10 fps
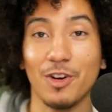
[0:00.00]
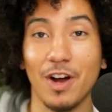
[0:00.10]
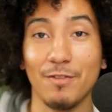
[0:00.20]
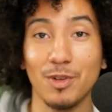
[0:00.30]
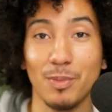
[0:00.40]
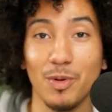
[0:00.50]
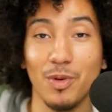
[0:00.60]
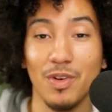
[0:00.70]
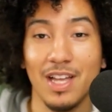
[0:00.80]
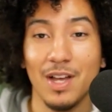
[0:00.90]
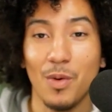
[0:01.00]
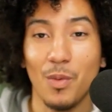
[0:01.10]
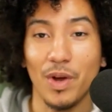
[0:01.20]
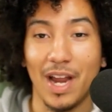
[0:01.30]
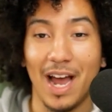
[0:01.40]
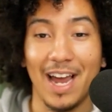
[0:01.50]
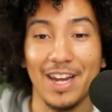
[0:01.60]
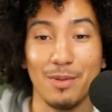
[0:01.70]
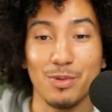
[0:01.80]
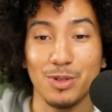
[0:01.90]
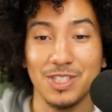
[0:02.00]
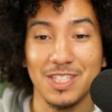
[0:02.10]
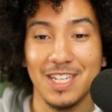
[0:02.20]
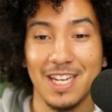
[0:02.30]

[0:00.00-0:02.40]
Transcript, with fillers: comfortable with high numbers.